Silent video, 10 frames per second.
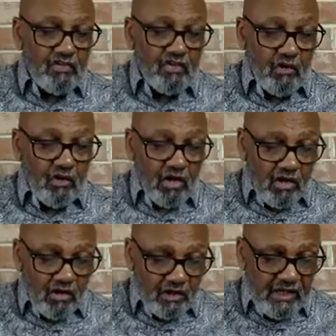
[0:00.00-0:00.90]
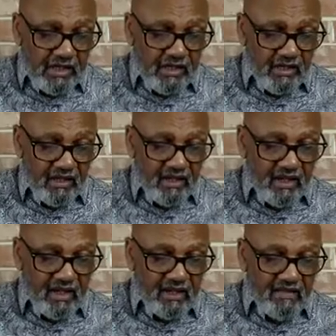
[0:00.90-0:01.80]
So early
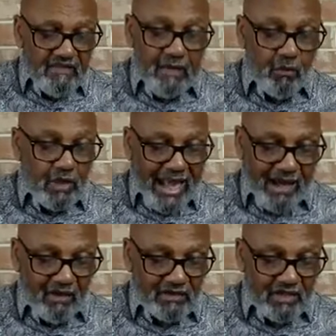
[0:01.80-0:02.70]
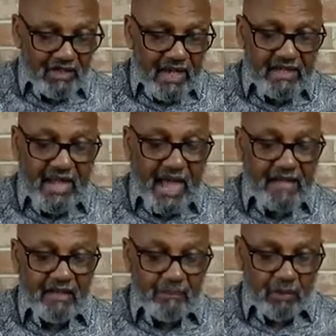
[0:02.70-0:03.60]
they went out and
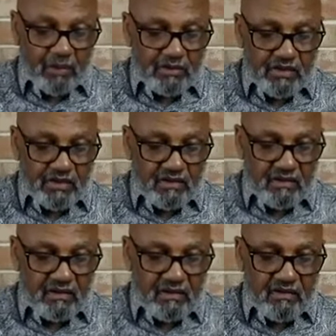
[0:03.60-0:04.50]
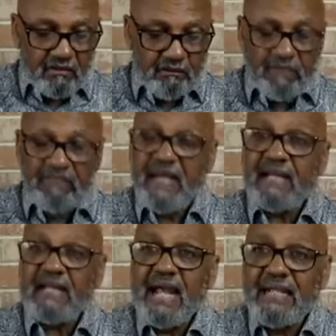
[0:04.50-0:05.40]
got in the boat, but
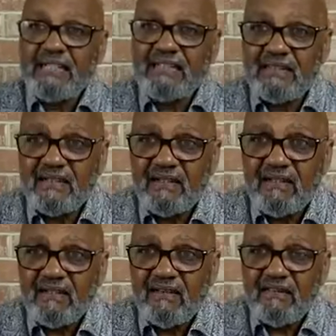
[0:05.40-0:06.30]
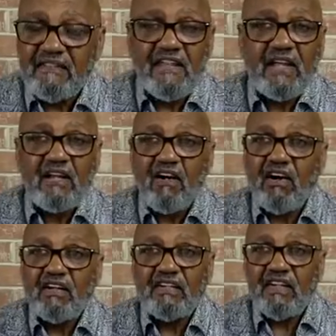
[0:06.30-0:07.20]
that night they
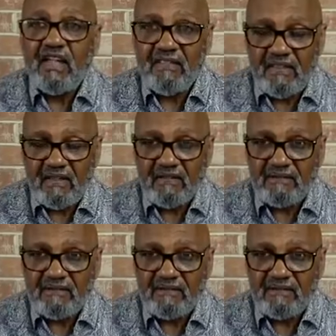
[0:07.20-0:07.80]
caught nothing.